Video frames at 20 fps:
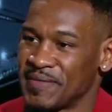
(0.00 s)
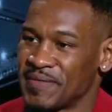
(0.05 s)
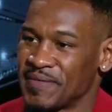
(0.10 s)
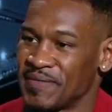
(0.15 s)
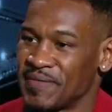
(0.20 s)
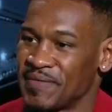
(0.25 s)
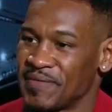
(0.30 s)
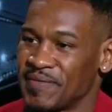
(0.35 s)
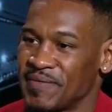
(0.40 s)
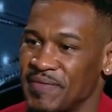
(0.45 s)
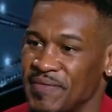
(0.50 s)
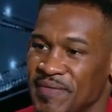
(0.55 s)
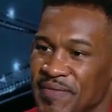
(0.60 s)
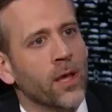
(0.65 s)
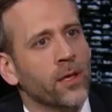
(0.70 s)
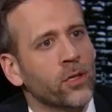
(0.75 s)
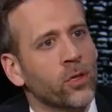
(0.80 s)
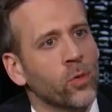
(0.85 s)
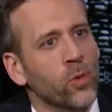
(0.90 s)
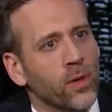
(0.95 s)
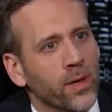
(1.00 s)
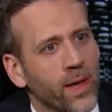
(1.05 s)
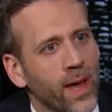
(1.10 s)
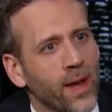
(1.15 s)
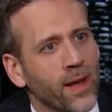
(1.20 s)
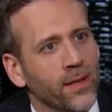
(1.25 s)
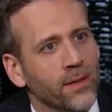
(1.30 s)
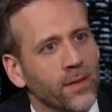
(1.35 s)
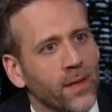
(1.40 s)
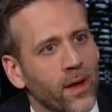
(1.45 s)
And it looked like you were
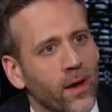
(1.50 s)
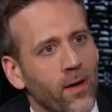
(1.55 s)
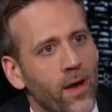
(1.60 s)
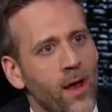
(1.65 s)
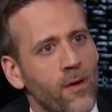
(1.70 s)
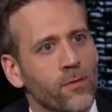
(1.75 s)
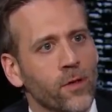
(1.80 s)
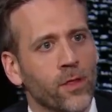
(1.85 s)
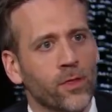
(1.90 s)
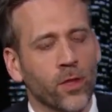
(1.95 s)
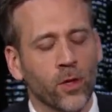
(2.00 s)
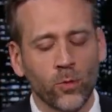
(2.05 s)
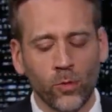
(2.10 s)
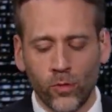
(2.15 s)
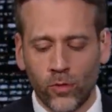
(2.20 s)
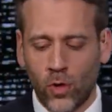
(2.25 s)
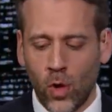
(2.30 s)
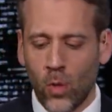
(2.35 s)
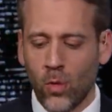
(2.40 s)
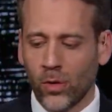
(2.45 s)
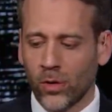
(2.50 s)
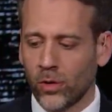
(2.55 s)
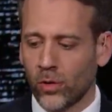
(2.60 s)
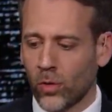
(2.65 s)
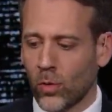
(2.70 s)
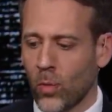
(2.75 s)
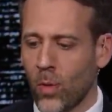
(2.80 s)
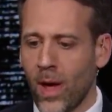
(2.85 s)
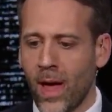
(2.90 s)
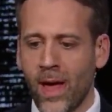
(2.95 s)
getting there. Everything yeah. was going
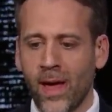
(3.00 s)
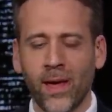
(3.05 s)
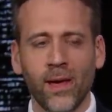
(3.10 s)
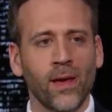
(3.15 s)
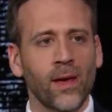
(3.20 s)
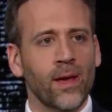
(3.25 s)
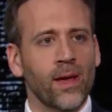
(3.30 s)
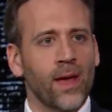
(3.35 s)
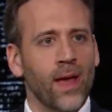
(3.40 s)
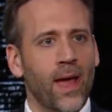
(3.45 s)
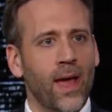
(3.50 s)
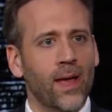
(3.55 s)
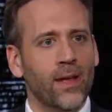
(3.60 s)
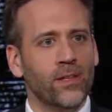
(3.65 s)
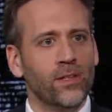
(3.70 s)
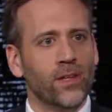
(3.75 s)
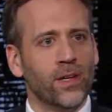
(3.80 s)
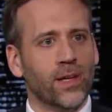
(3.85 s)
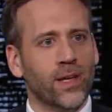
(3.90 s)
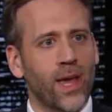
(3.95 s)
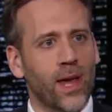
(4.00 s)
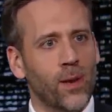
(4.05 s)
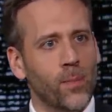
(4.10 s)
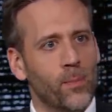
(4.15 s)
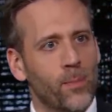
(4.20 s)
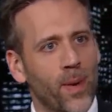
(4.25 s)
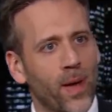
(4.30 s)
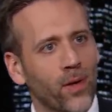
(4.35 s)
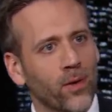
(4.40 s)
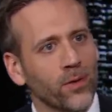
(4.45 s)
your way, and you get a
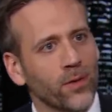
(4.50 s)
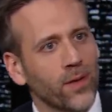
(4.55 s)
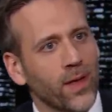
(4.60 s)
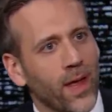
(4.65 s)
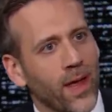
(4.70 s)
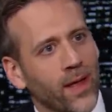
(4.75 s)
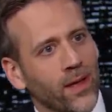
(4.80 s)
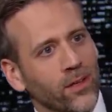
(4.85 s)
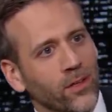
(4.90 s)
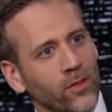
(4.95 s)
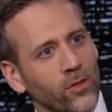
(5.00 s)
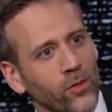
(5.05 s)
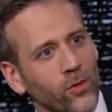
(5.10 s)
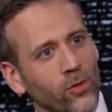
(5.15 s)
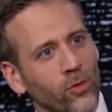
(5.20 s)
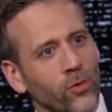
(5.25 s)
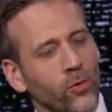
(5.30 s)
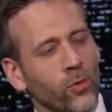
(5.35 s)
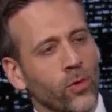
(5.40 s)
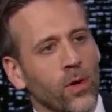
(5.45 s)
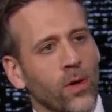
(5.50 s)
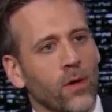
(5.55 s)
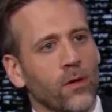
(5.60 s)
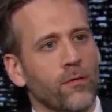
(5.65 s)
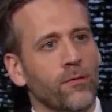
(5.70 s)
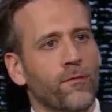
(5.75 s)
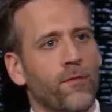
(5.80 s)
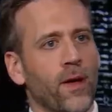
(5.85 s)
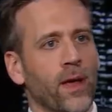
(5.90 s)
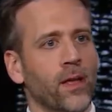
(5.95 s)
belt and you
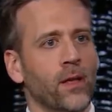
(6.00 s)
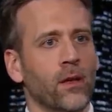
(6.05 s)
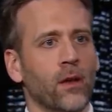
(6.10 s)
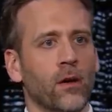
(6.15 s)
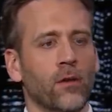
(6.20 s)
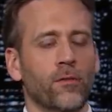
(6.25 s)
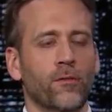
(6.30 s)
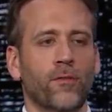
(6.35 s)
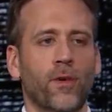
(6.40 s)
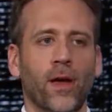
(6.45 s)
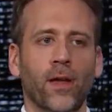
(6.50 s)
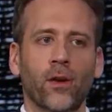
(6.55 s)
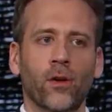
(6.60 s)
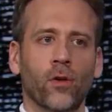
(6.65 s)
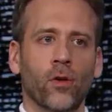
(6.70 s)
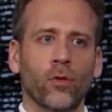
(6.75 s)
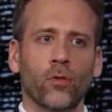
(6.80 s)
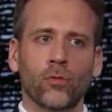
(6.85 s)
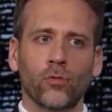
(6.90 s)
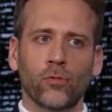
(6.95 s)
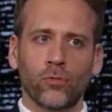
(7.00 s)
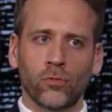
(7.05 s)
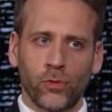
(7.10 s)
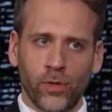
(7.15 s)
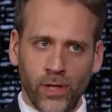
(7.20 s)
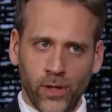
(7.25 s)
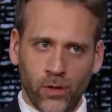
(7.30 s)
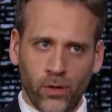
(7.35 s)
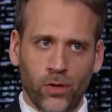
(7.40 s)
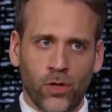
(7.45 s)
fight a fighter, a
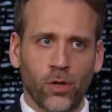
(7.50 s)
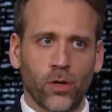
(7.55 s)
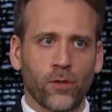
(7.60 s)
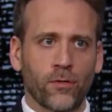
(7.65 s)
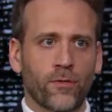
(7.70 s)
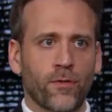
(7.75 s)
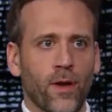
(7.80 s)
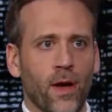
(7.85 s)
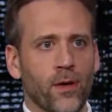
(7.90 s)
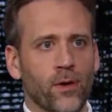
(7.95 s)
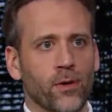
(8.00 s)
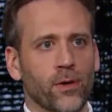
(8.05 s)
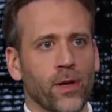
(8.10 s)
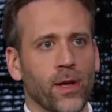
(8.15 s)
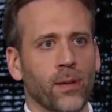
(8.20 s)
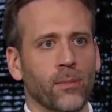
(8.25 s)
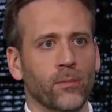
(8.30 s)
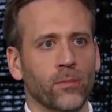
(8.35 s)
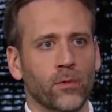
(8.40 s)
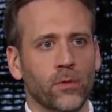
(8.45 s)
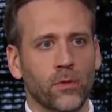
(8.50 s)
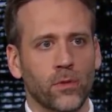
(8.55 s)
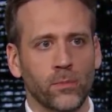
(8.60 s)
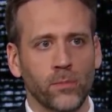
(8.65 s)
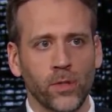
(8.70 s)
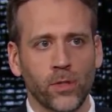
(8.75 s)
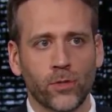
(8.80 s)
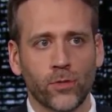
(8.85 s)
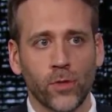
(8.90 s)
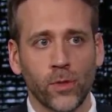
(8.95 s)
real good fighter yeah. named
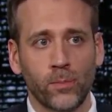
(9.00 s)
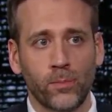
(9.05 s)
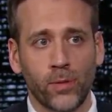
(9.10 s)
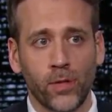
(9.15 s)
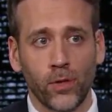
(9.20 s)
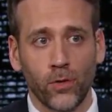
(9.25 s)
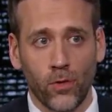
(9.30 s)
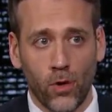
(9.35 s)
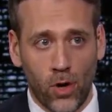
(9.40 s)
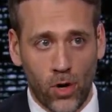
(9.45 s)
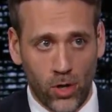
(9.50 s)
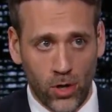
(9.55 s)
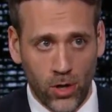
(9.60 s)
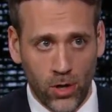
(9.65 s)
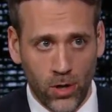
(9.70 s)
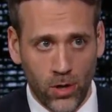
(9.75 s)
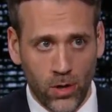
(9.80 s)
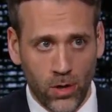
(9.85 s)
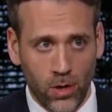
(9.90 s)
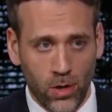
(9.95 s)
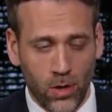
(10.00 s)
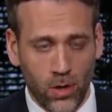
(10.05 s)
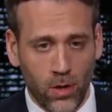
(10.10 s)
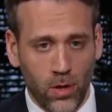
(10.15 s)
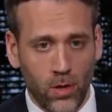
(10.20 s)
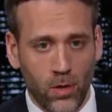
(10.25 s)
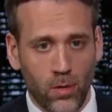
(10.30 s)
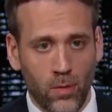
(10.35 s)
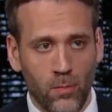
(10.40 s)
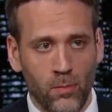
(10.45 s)
Dmitry Pirog. Mm-hmm.
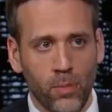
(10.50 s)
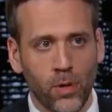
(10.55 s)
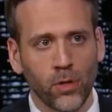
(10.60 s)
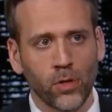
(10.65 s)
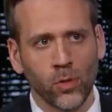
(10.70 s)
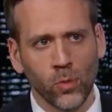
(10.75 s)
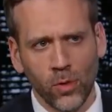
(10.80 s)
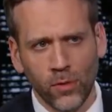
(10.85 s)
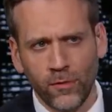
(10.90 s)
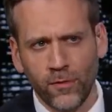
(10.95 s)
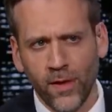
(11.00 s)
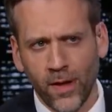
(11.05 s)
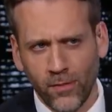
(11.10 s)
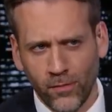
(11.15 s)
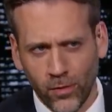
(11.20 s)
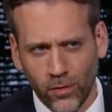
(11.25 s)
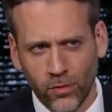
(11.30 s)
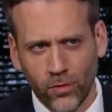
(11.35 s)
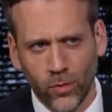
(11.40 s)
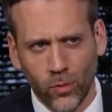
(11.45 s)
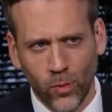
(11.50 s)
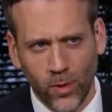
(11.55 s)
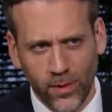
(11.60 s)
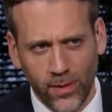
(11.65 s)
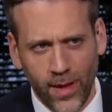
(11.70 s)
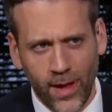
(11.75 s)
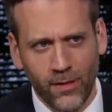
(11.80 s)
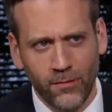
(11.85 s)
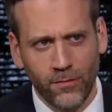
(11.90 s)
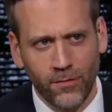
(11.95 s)
But you were favored to
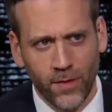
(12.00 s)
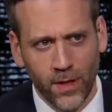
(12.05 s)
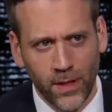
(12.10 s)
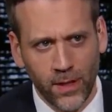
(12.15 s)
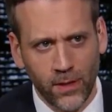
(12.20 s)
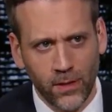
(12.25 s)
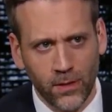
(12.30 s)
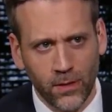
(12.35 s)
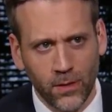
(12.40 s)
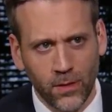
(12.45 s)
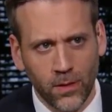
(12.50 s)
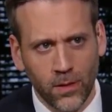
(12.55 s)
win that fight. Mm-hmm.